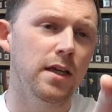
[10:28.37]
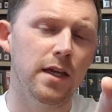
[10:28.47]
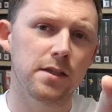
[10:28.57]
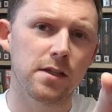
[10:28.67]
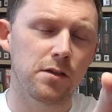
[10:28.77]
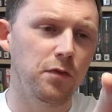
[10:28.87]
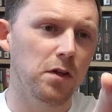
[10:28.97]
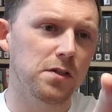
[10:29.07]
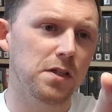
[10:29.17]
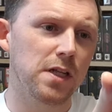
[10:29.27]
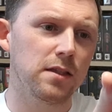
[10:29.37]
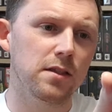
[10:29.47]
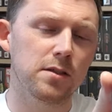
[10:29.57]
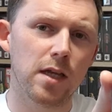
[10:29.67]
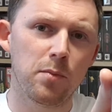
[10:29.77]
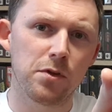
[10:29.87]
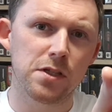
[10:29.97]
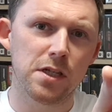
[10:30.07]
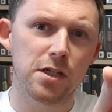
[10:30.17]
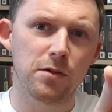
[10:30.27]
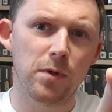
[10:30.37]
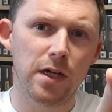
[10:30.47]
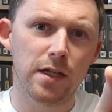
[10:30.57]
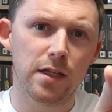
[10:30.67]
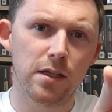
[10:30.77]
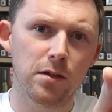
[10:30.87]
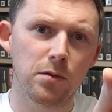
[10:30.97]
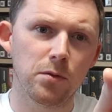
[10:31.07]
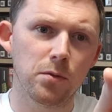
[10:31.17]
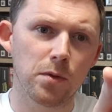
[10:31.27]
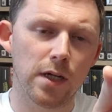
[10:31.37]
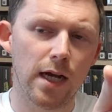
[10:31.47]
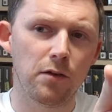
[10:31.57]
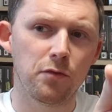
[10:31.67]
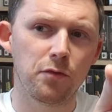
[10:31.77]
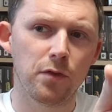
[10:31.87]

It follows the standard procedure where you have